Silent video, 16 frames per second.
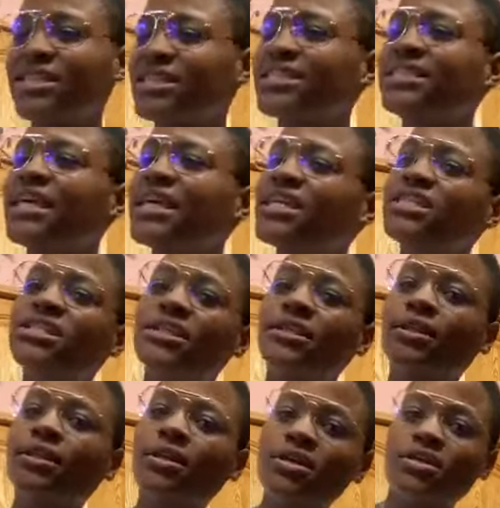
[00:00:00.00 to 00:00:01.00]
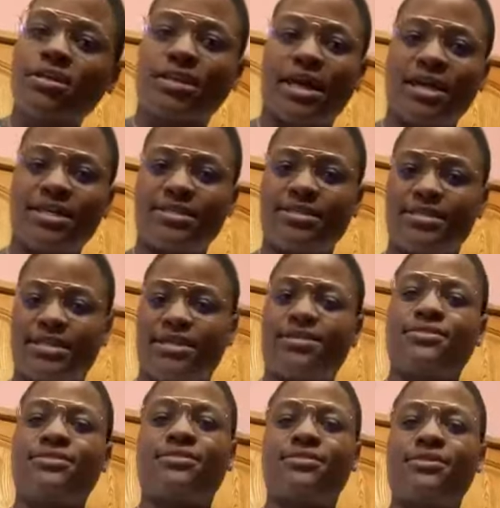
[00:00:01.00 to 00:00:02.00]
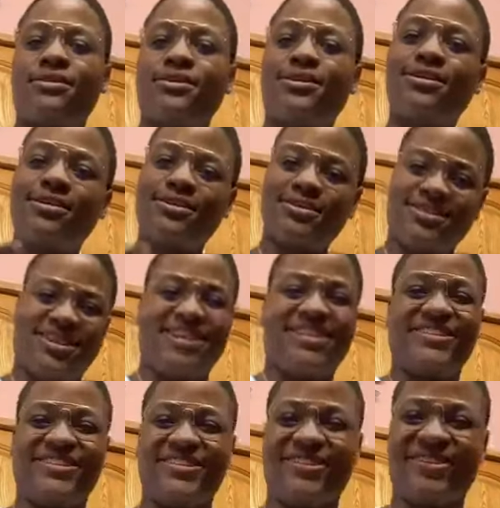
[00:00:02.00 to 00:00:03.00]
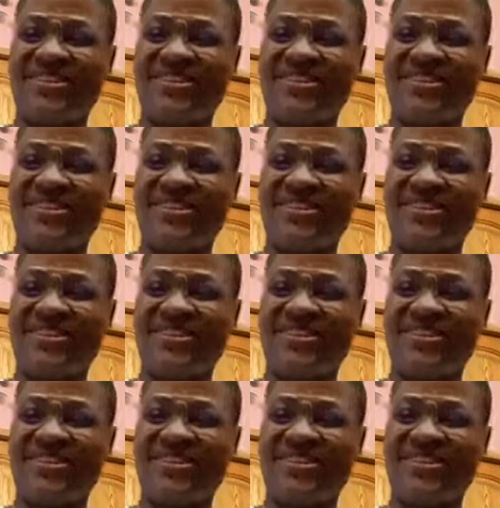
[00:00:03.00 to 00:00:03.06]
does your station look like this kind of